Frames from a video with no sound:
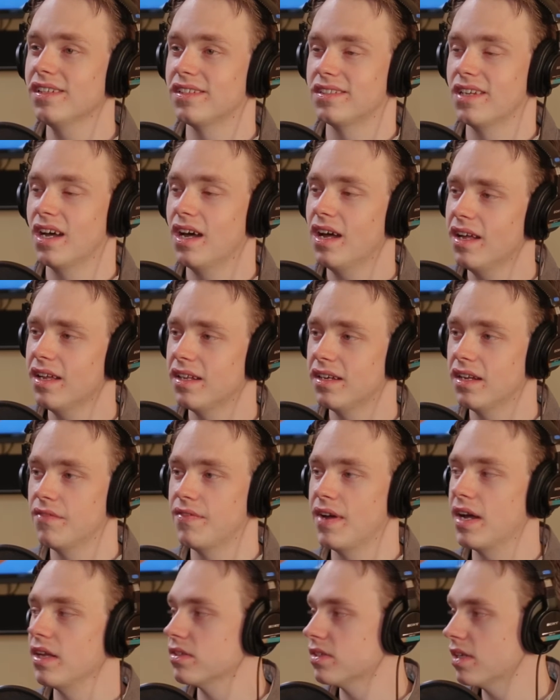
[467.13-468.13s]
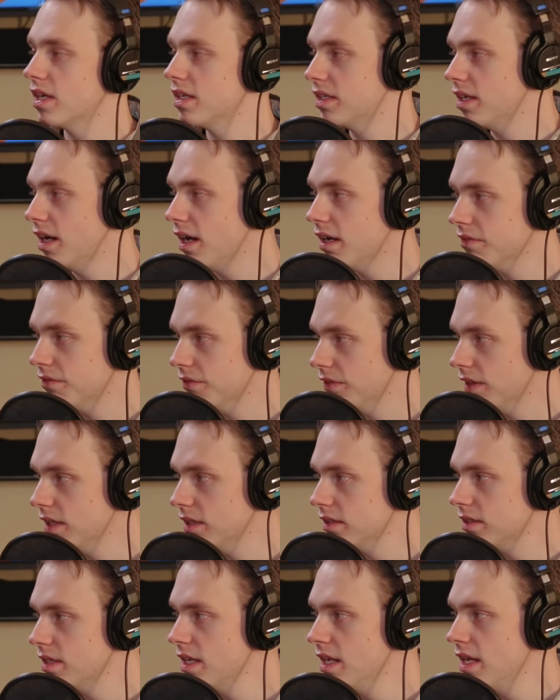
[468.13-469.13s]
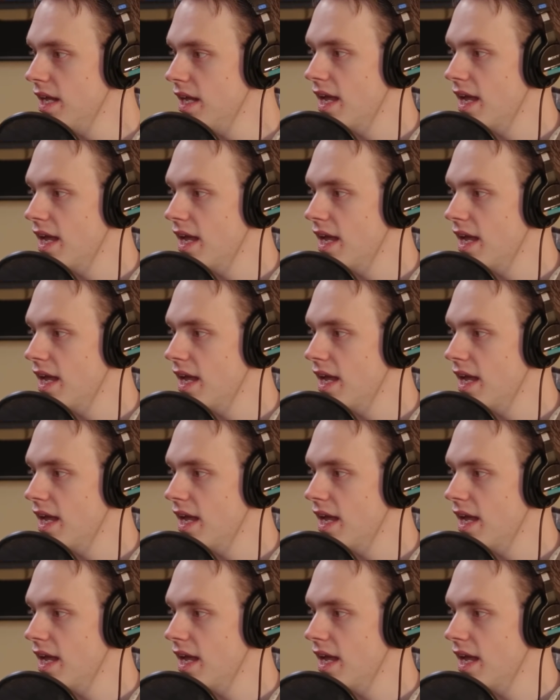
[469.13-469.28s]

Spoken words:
a ton of outside conflict,